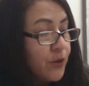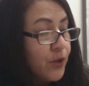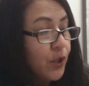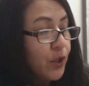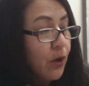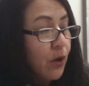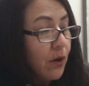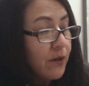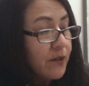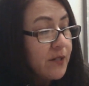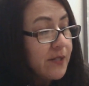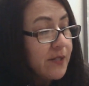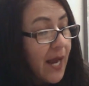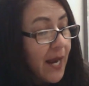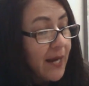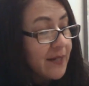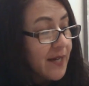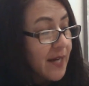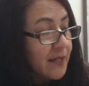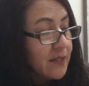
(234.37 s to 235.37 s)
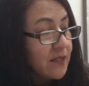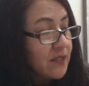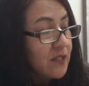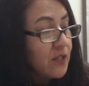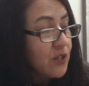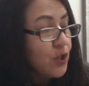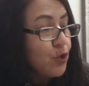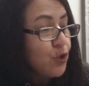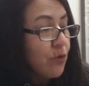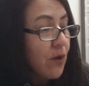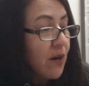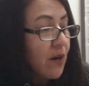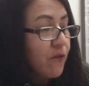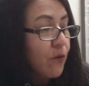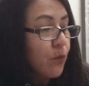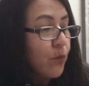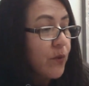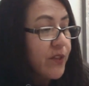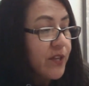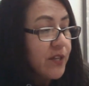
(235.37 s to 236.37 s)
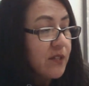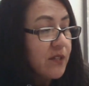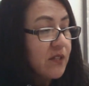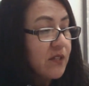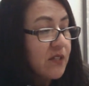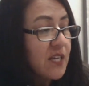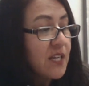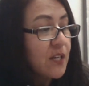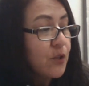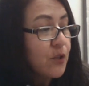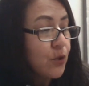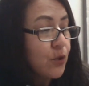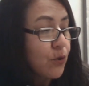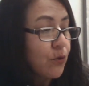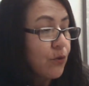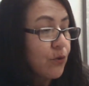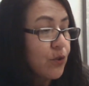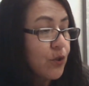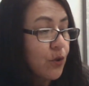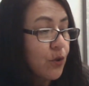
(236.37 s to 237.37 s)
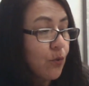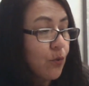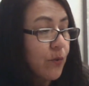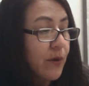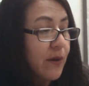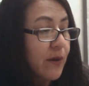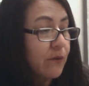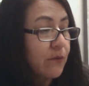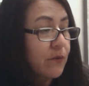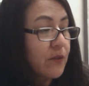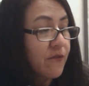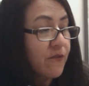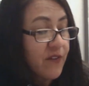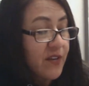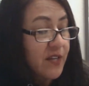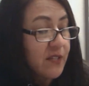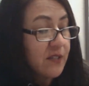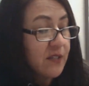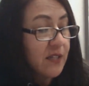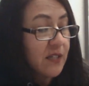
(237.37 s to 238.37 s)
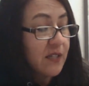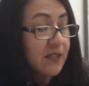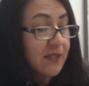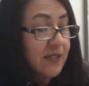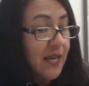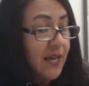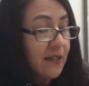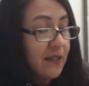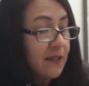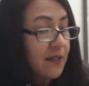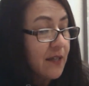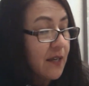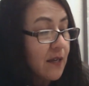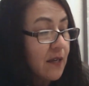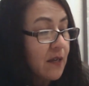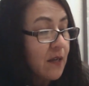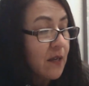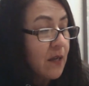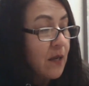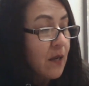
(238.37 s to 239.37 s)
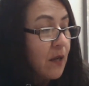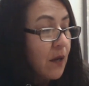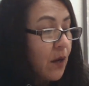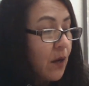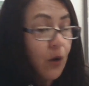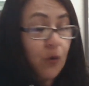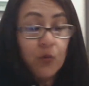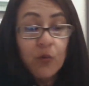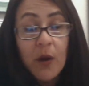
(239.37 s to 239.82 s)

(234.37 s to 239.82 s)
The guard sat next to the driver with his seat turned around facing Stanley. A